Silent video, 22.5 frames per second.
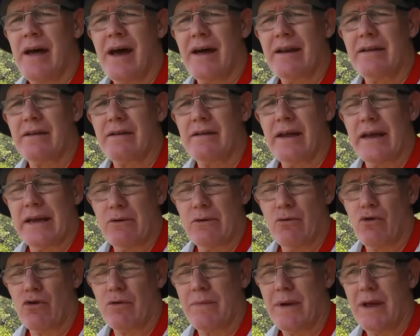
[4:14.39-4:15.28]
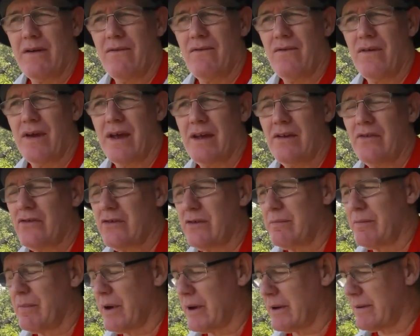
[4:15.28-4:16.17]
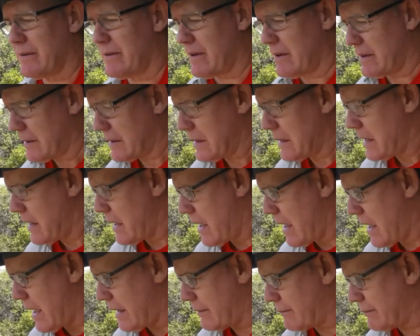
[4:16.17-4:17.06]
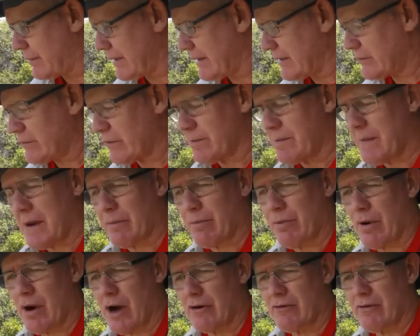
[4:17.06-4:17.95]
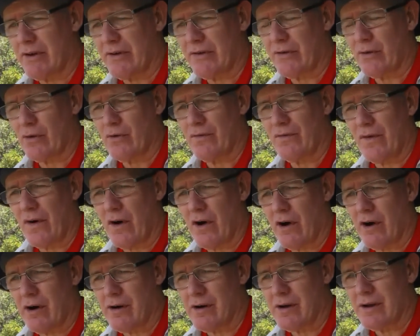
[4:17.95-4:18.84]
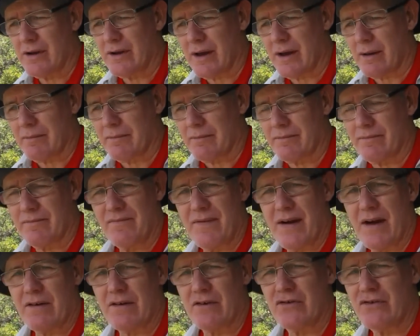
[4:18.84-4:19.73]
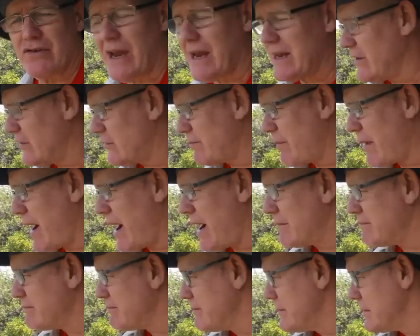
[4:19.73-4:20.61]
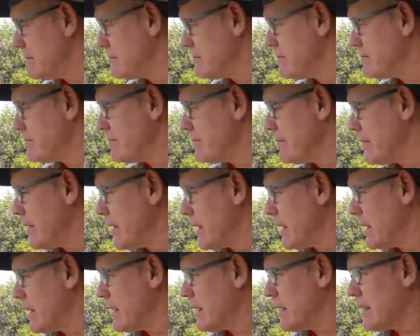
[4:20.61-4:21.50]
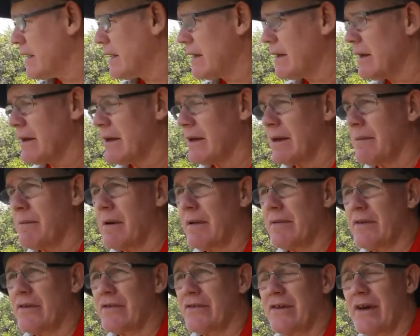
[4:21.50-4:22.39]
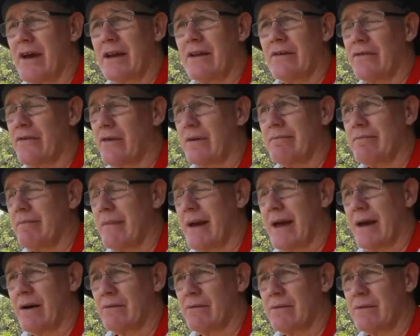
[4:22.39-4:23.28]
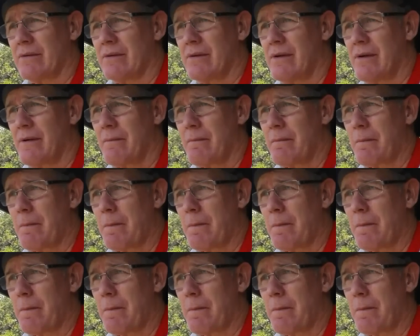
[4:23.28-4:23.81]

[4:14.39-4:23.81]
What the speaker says: Not a gourmet feast, but I'm pleased with my progress so far. I'm found a shady spot. I'm on the side of some mountain.